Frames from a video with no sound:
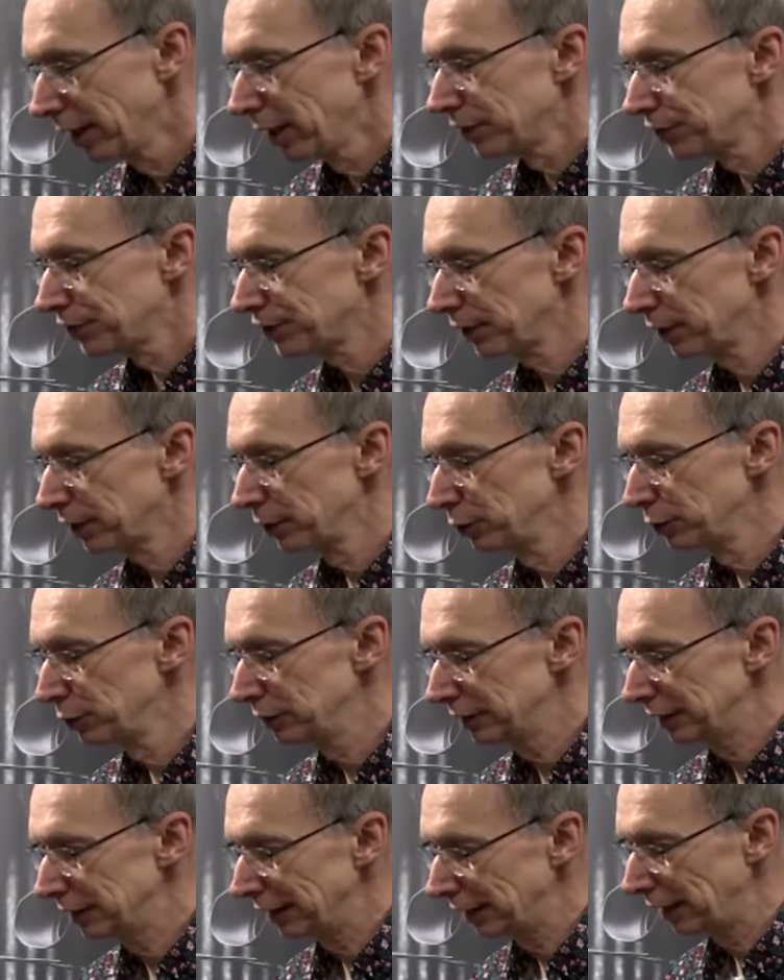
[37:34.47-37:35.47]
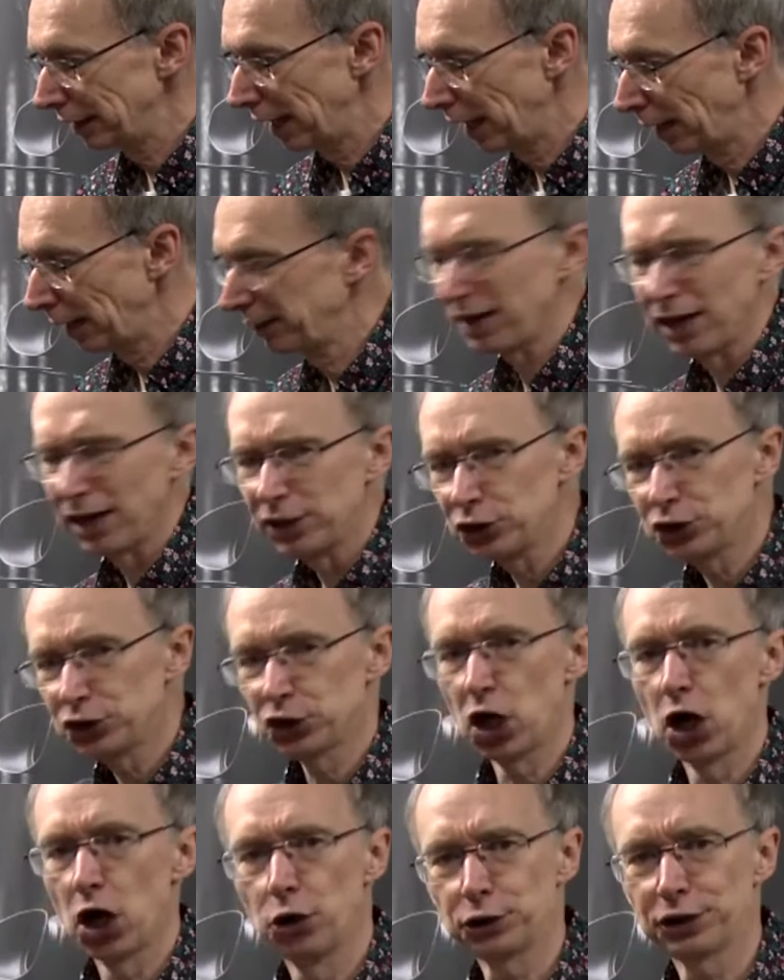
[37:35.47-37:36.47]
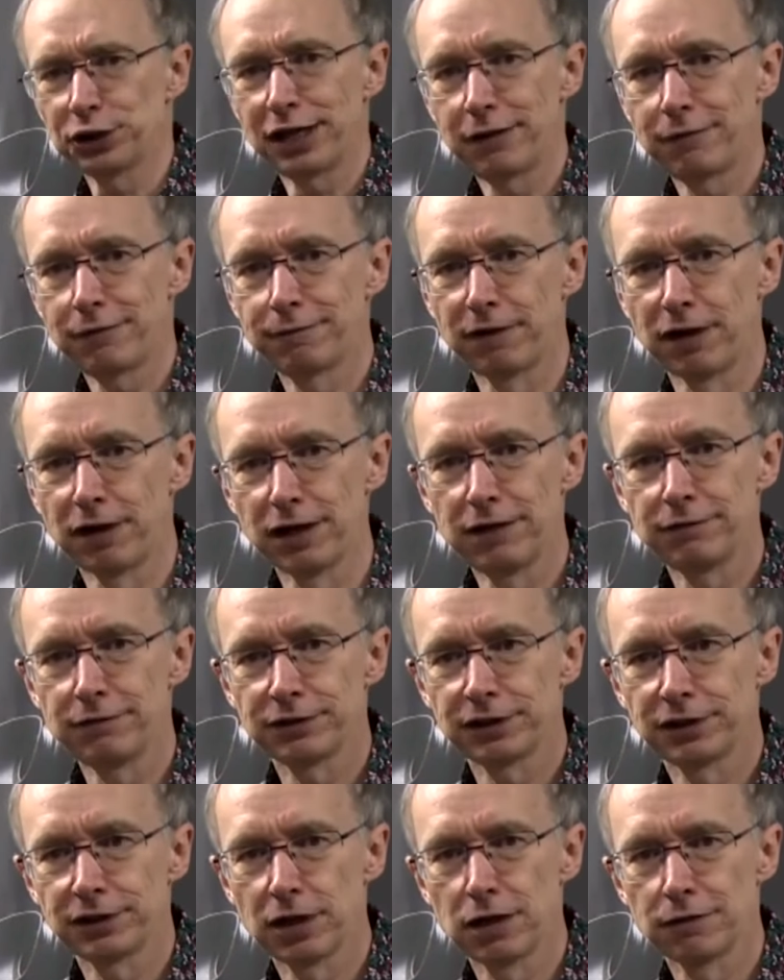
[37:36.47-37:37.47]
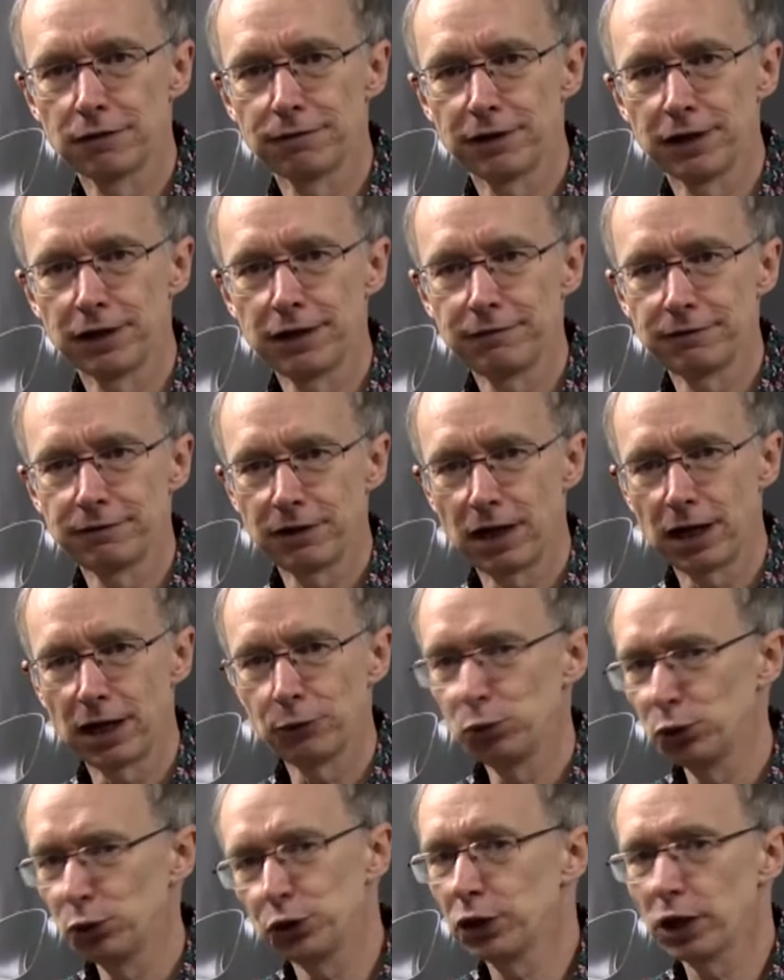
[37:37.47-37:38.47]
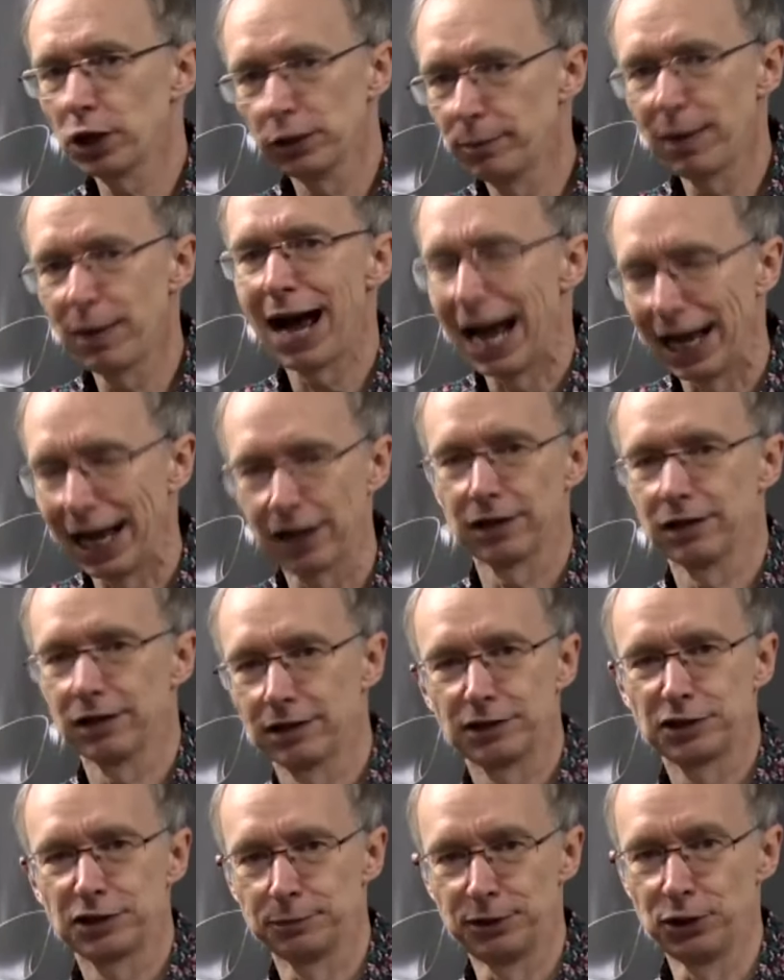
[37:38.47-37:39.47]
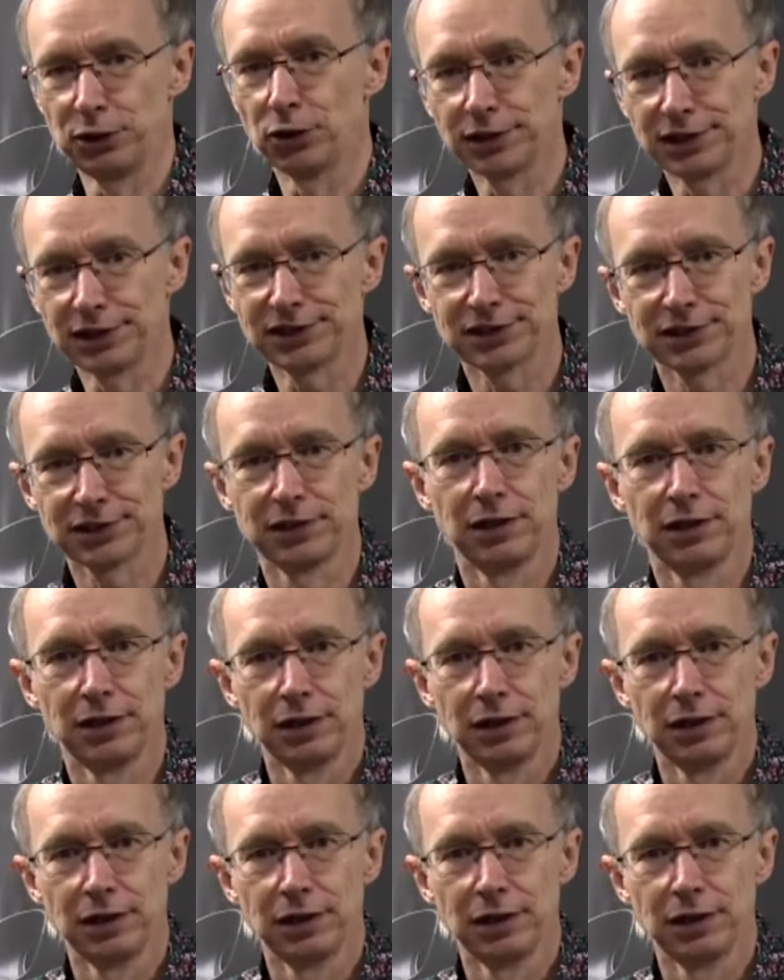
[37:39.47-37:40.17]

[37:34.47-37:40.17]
So I used to own an F5 and an R5. I wouldn't go back, to be honest.